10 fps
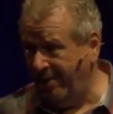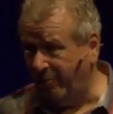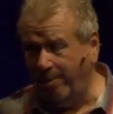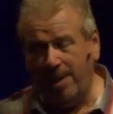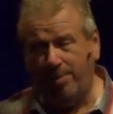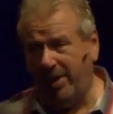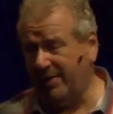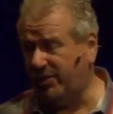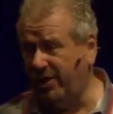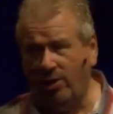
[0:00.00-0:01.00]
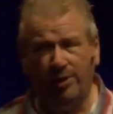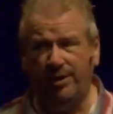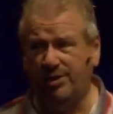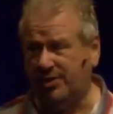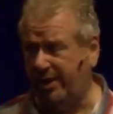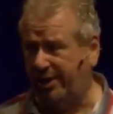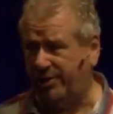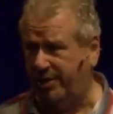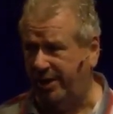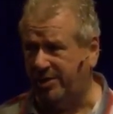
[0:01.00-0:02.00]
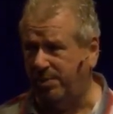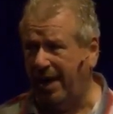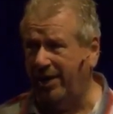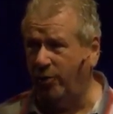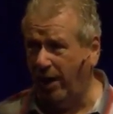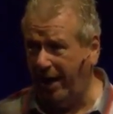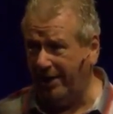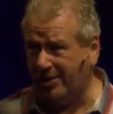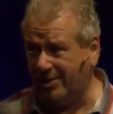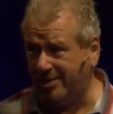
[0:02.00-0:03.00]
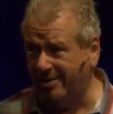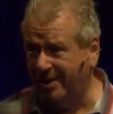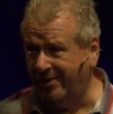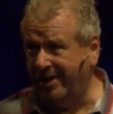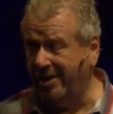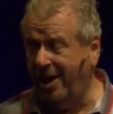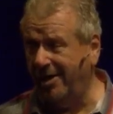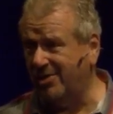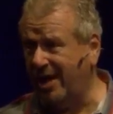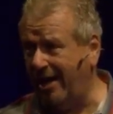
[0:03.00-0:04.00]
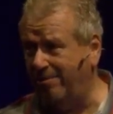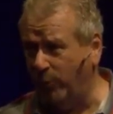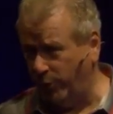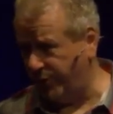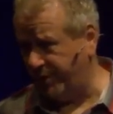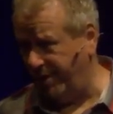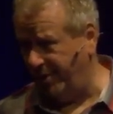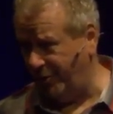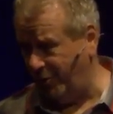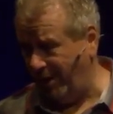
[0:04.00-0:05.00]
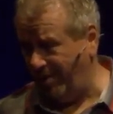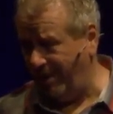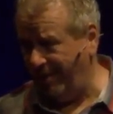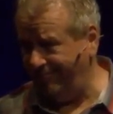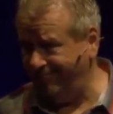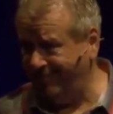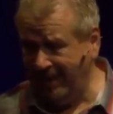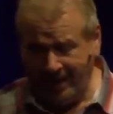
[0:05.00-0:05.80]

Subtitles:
Remember, that's the only distinction. It's by grace that God has had mercy on you. Amen?